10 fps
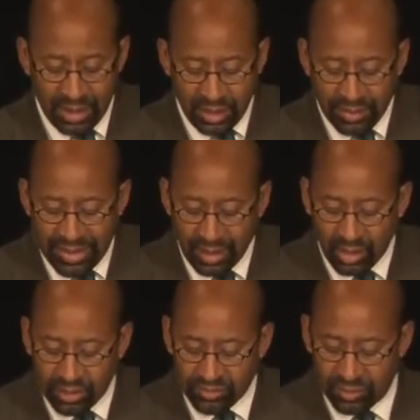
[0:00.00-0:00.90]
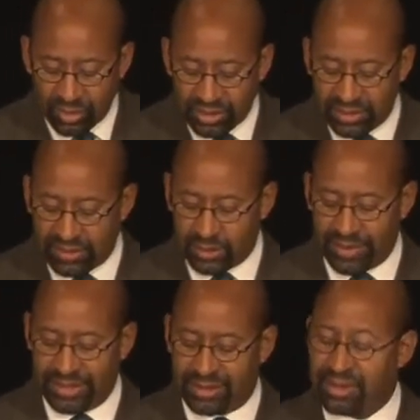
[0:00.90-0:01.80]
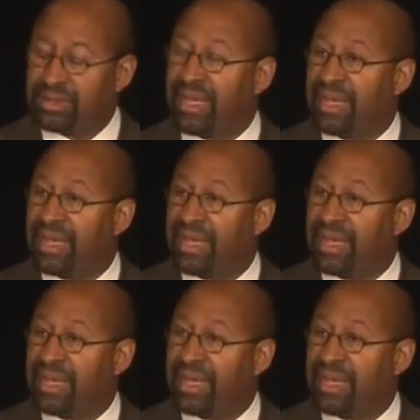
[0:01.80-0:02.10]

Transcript: The plan calls for more civic spaces